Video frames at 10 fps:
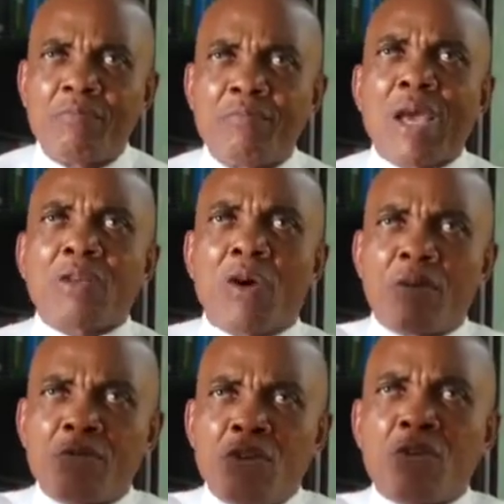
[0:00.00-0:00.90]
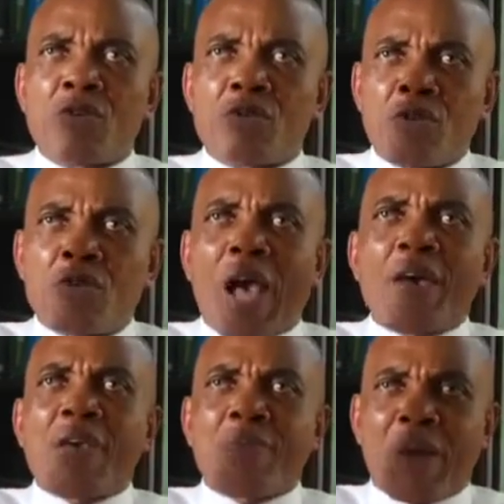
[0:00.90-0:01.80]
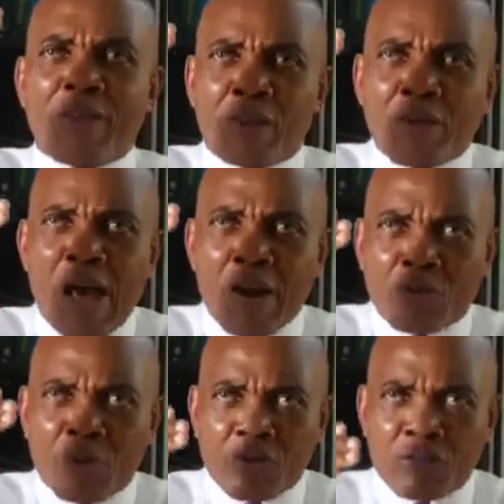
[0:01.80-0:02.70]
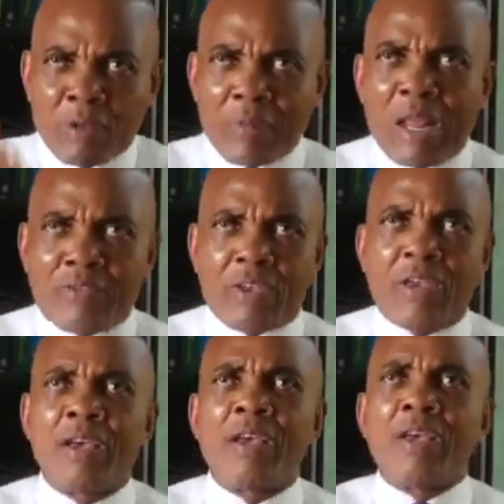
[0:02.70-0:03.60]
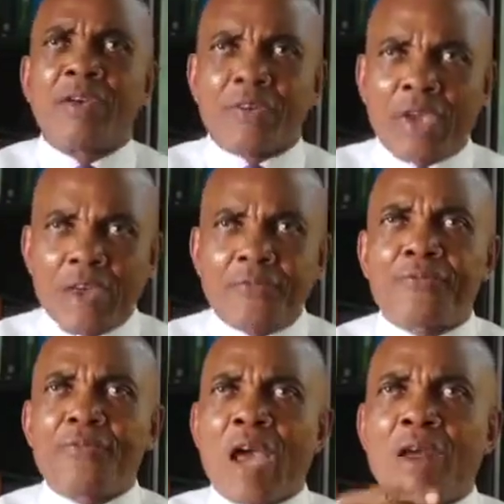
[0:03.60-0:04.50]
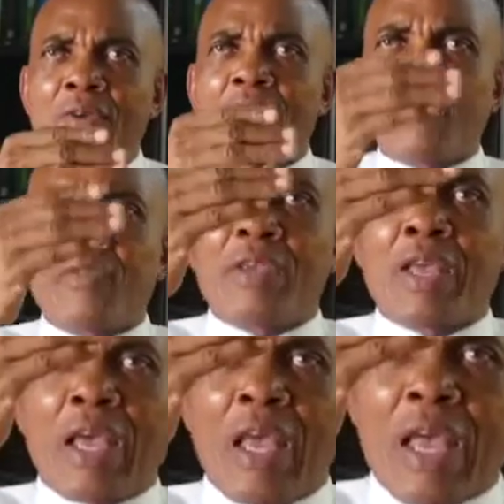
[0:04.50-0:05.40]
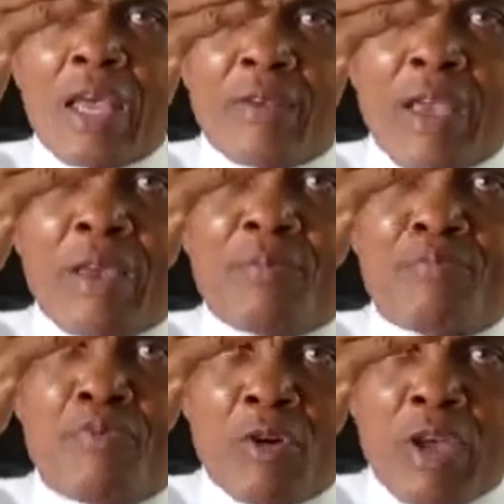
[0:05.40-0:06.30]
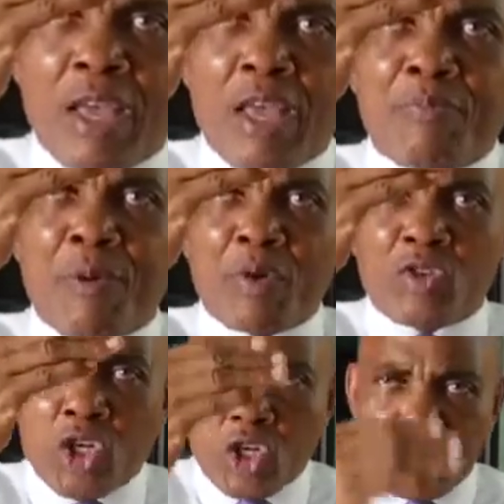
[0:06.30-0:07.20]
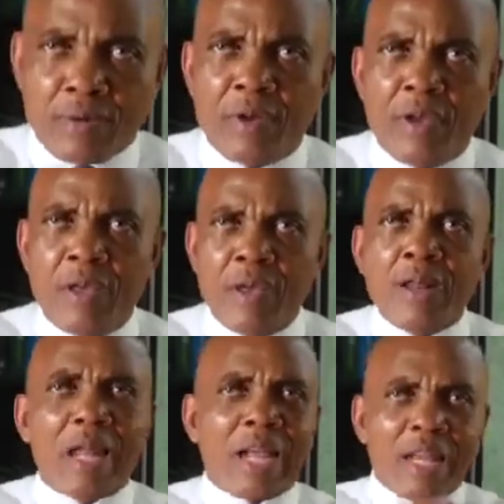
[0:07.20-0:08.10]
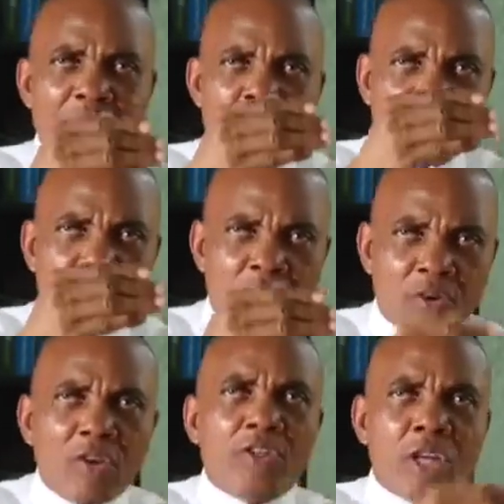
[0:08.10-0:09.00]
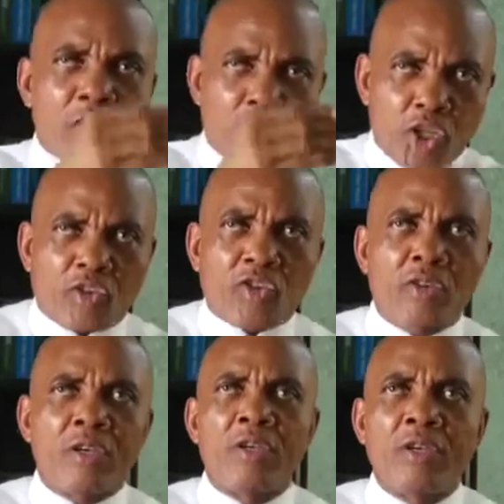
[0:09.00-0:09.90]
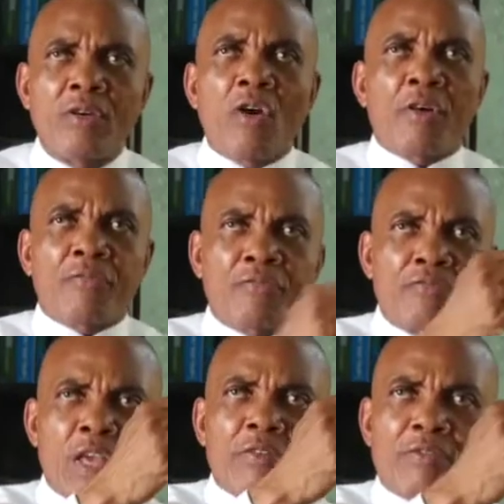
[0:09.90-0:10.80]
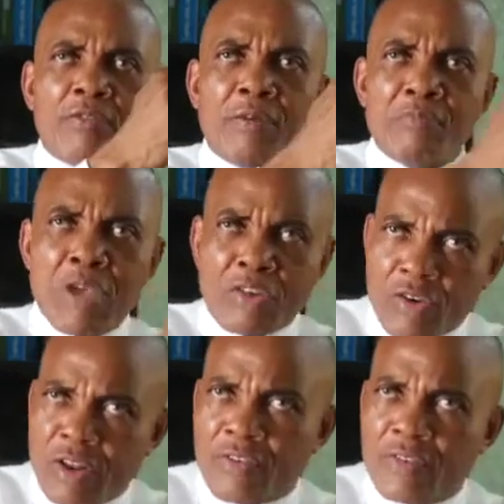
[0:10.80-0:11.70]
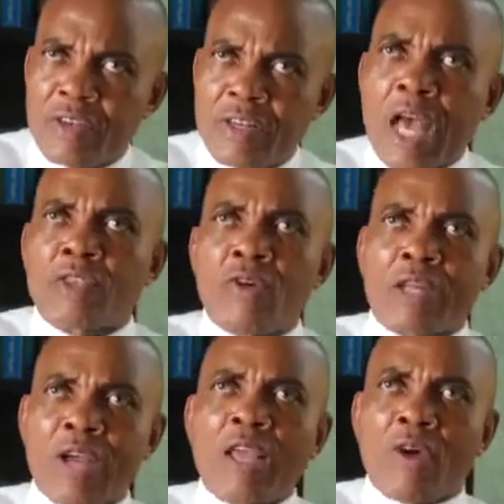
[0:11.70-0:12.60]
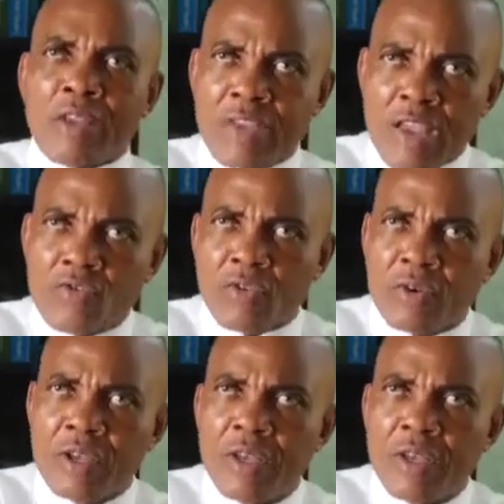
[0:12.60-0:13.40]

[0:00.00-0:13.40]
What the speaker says: But you have a particular responsibility. If there is a proposition that can extinguish the source of these miseries that you are trying to attend to,